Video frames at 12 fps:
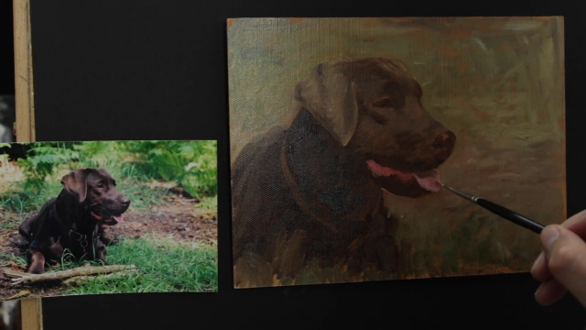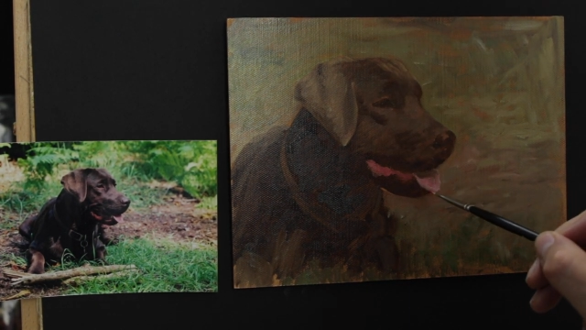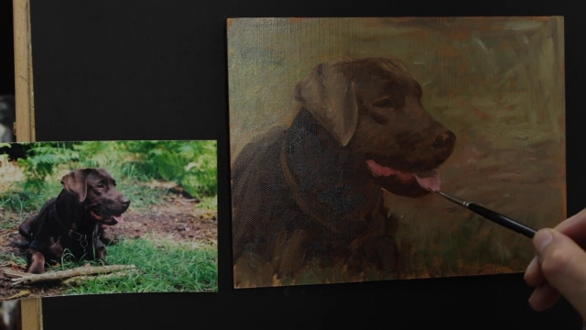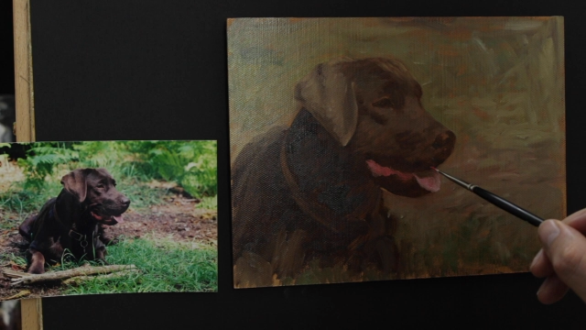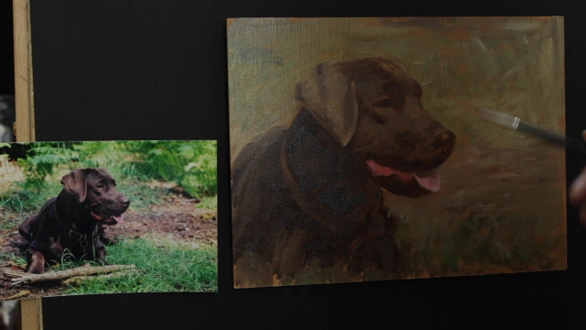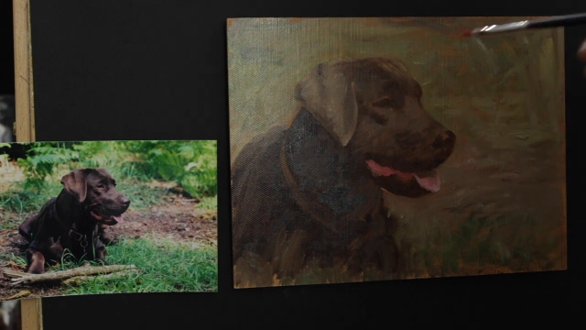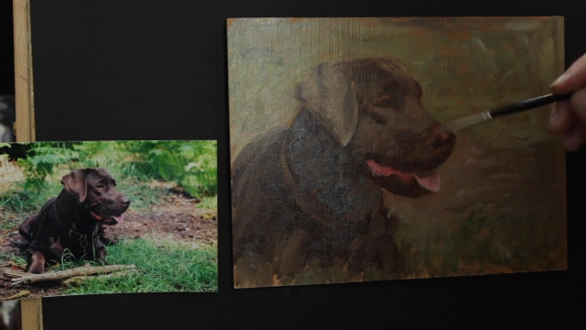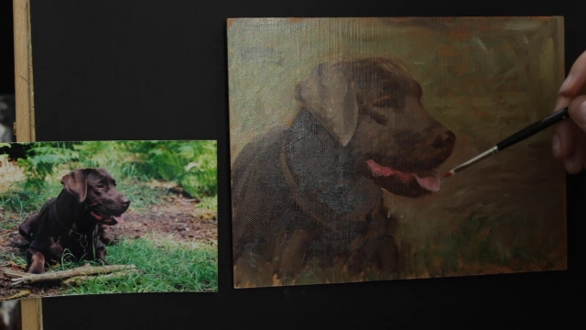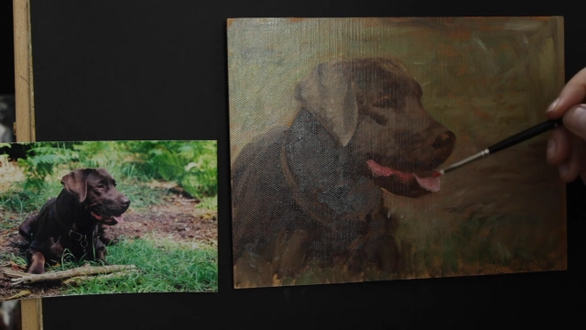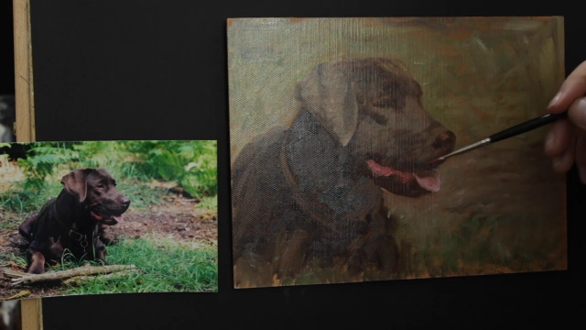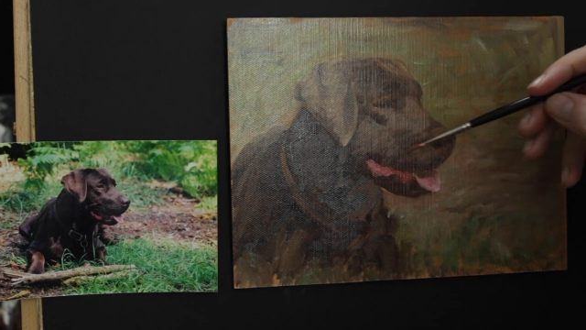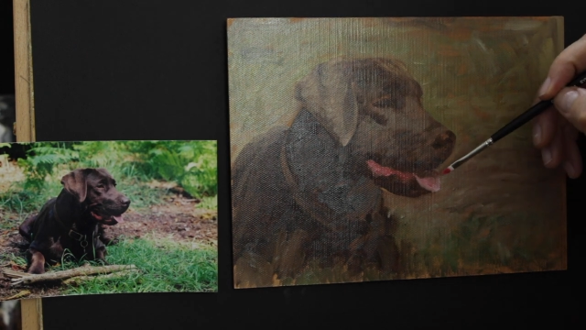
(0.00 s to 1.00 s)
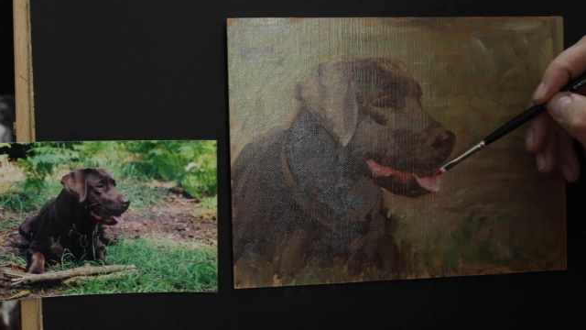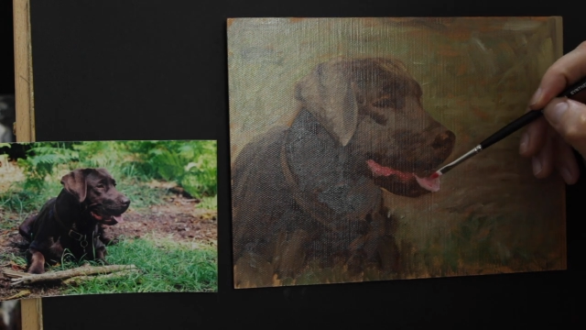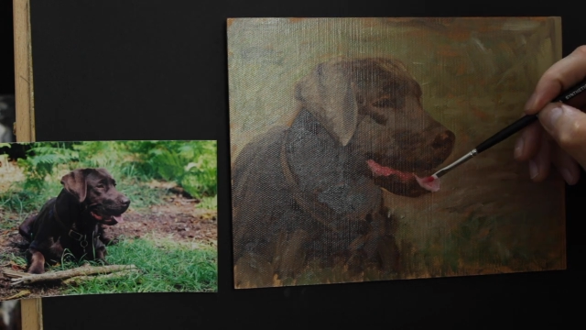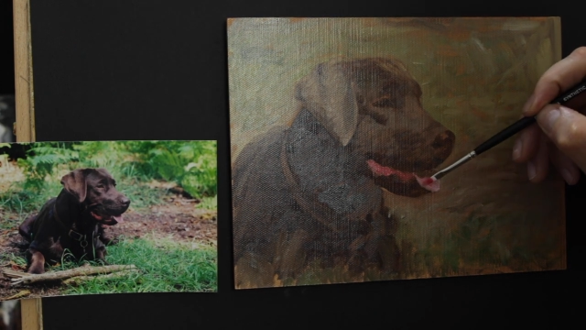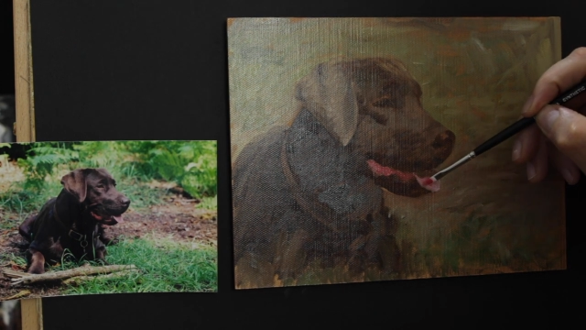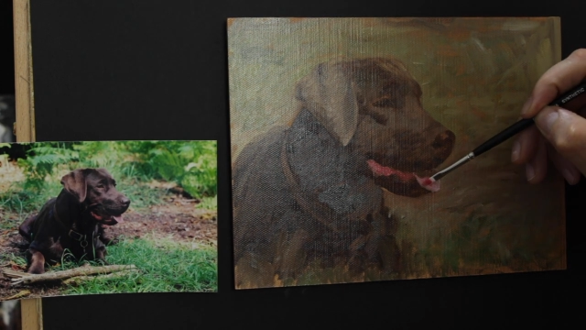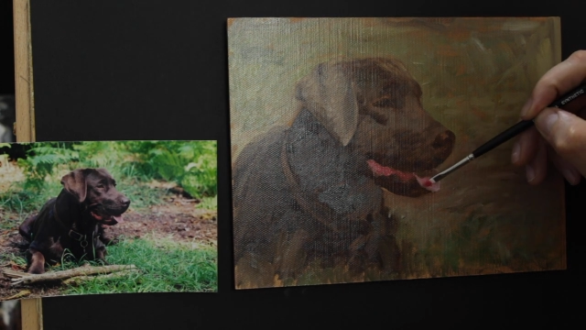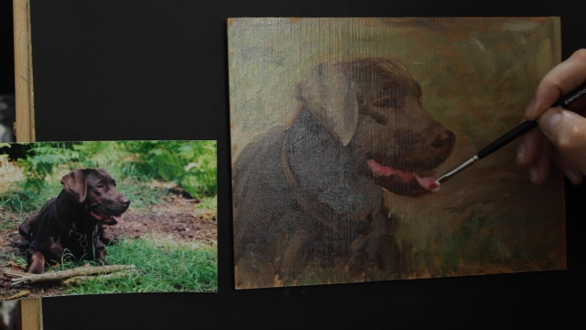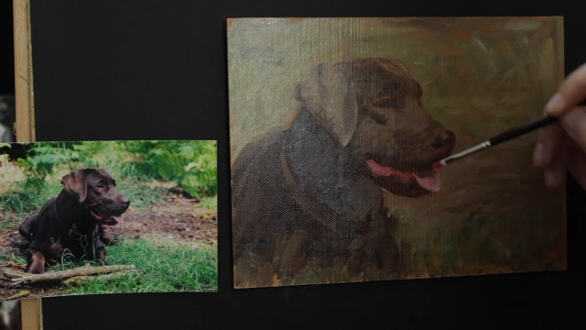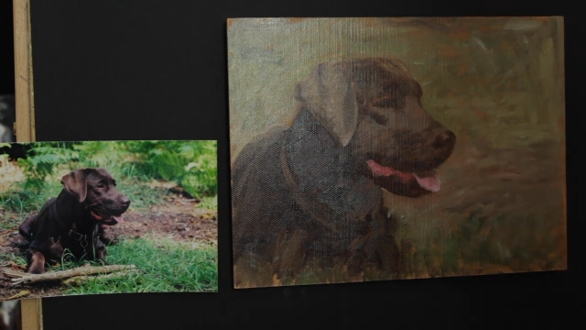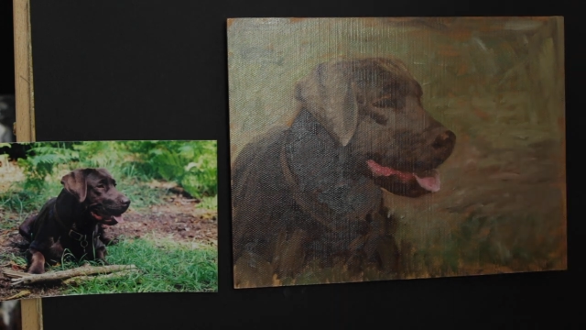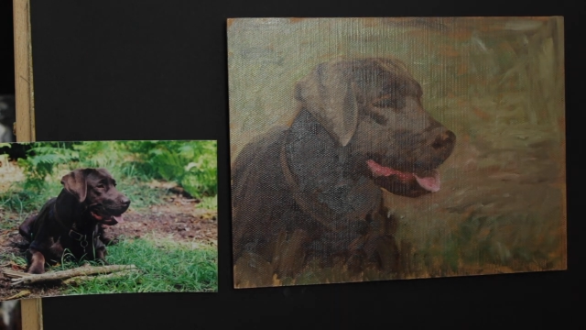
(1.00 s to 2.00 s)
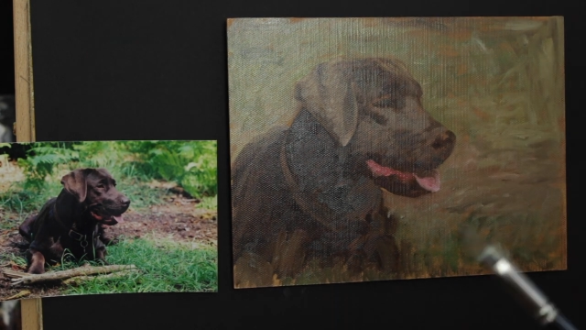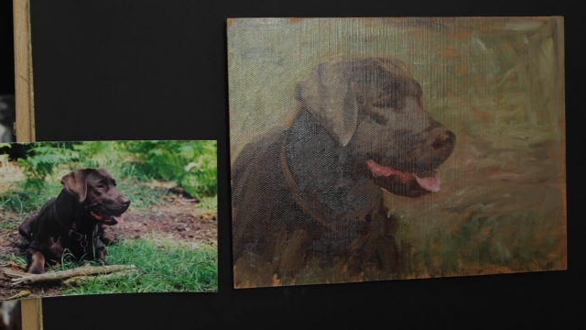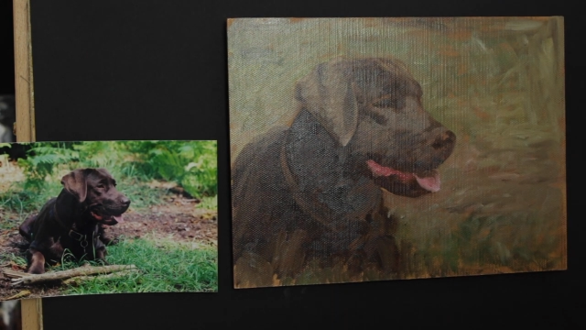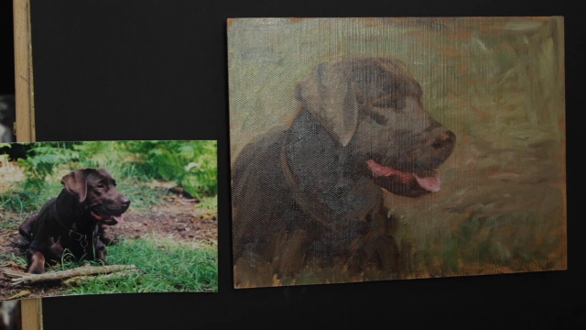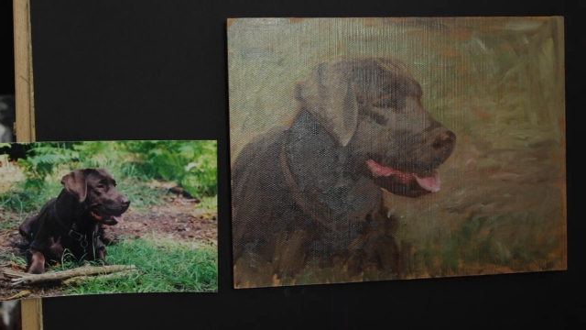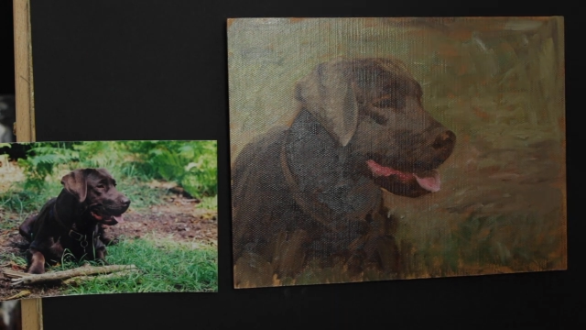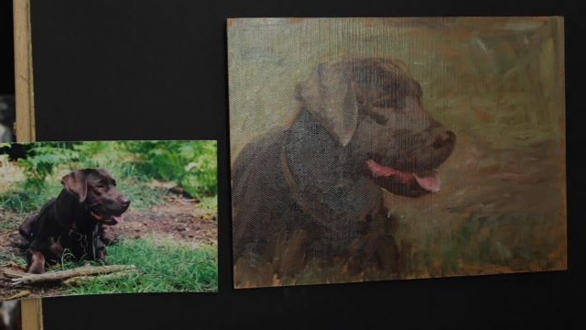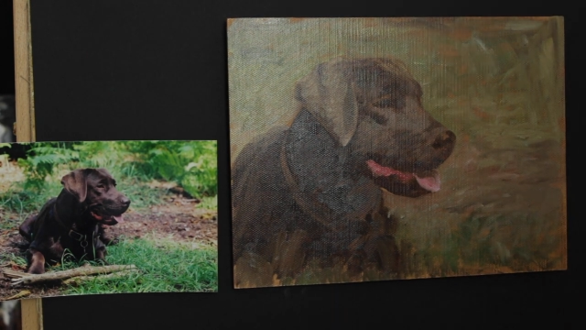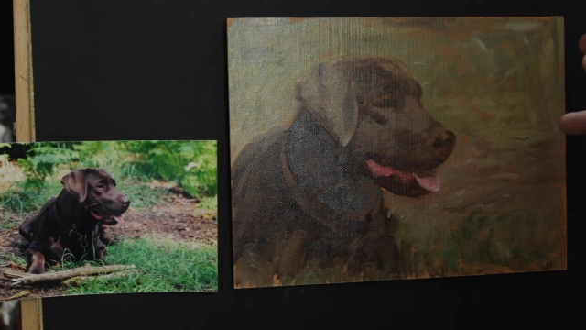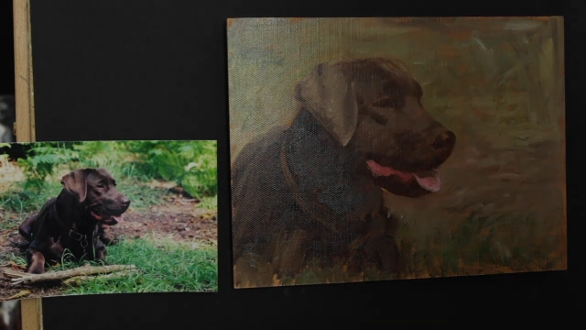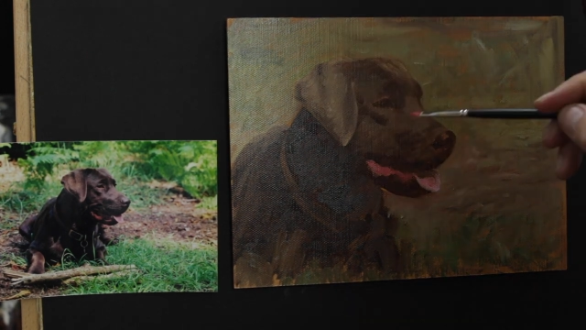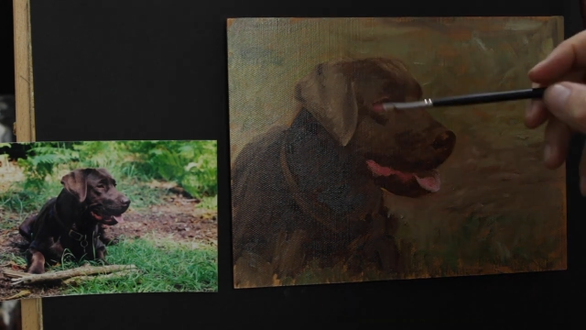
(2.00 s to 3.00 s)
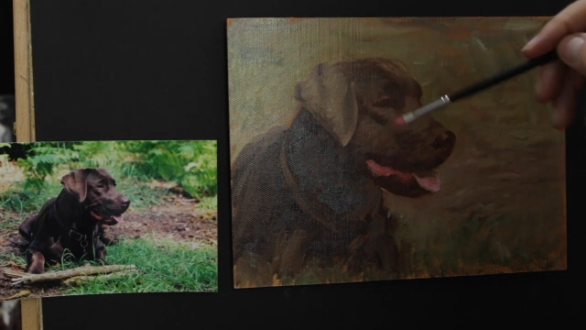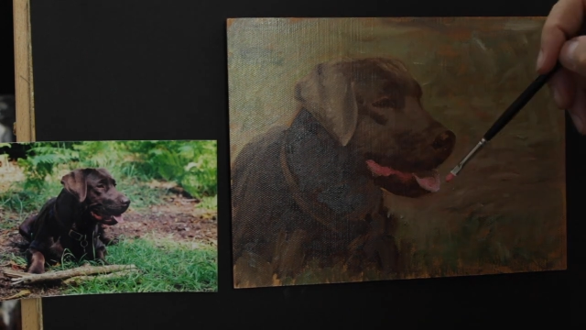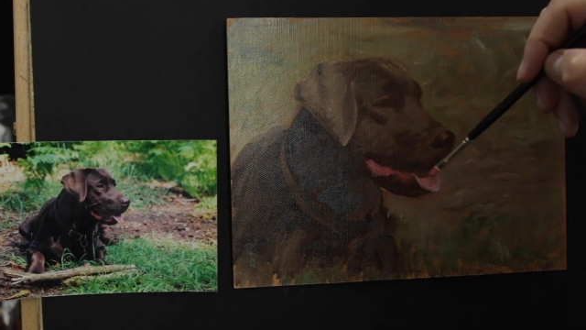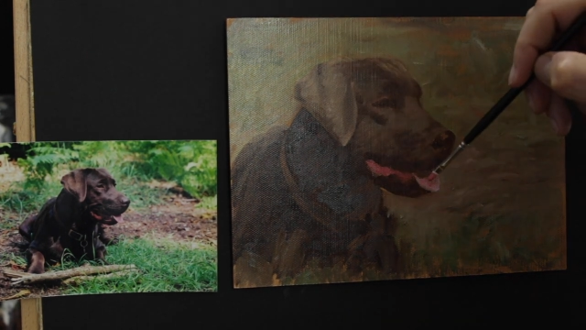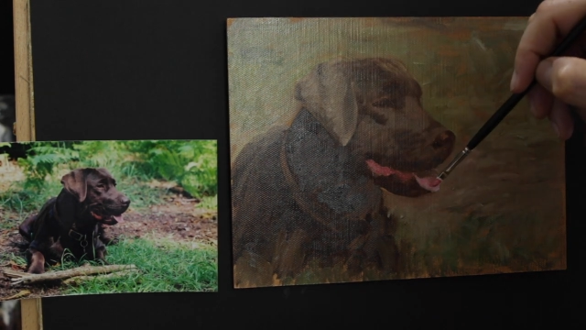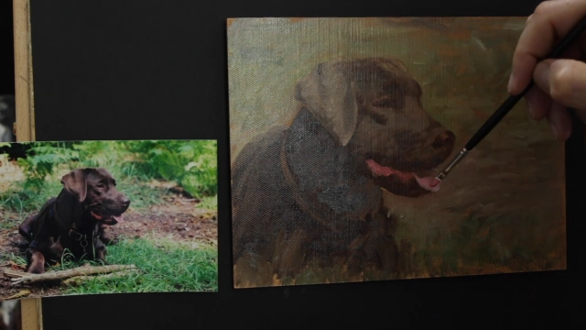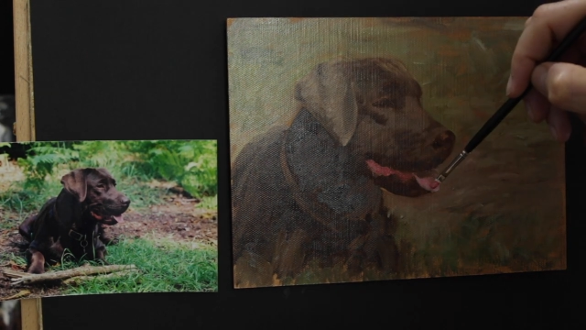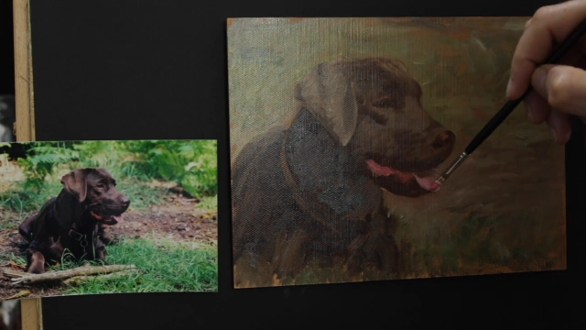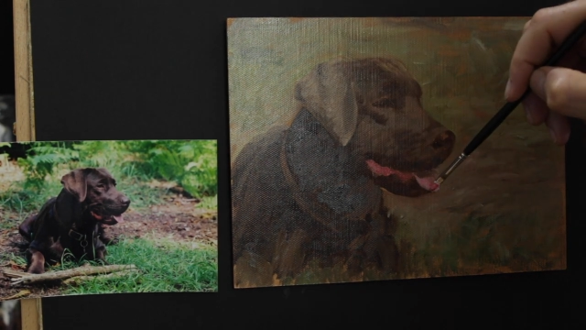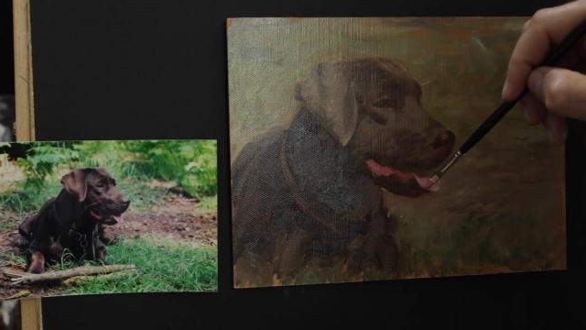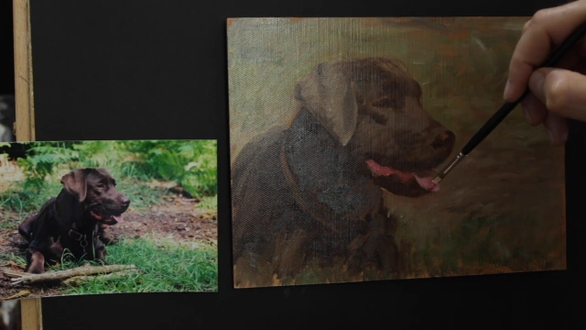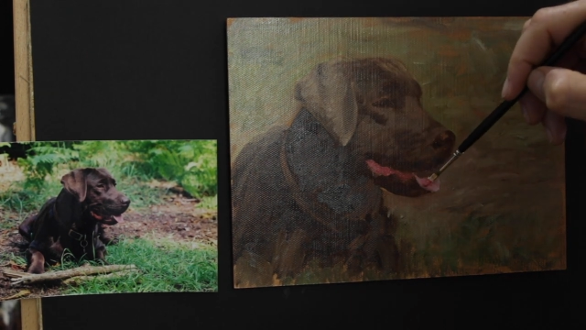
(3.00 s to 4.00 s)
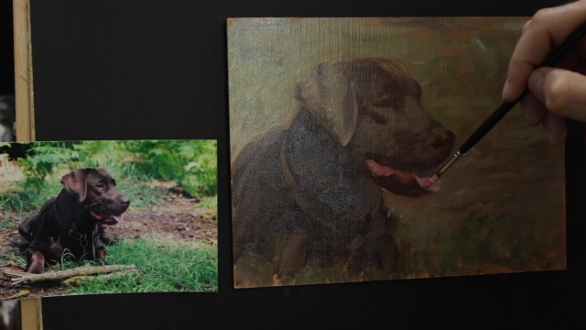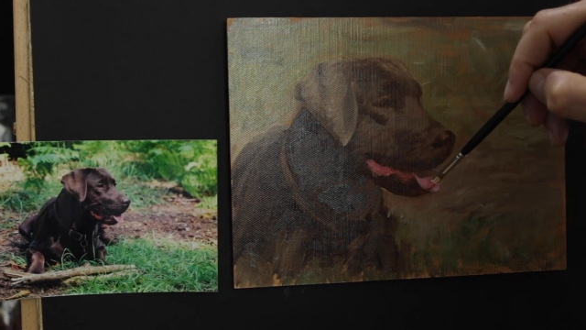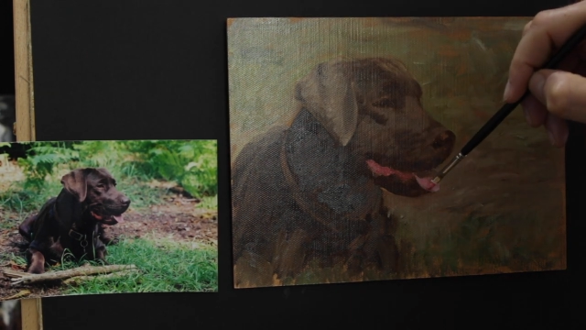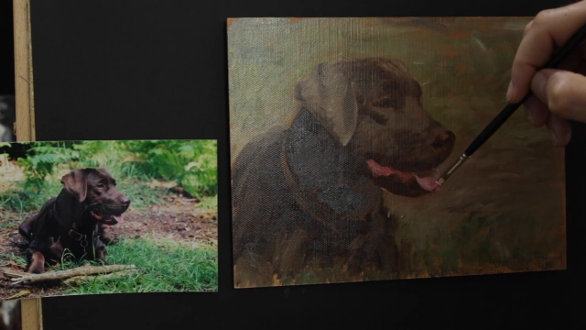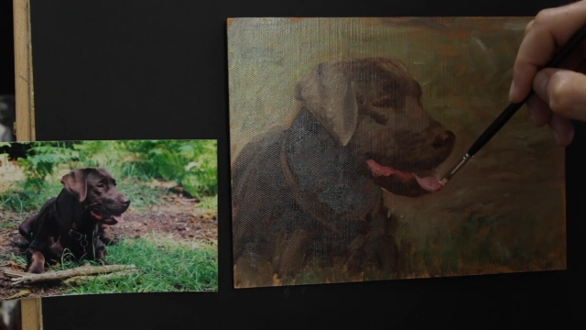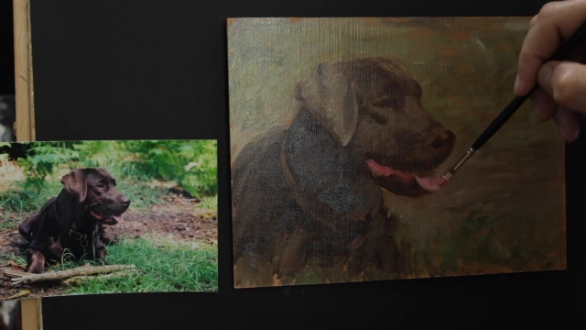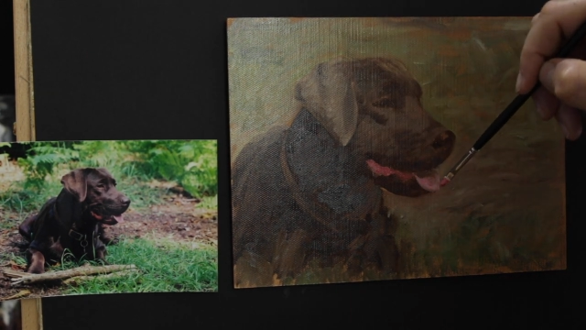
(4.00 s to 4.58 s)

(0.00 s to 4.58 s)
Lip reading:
[unreadable: no face in view]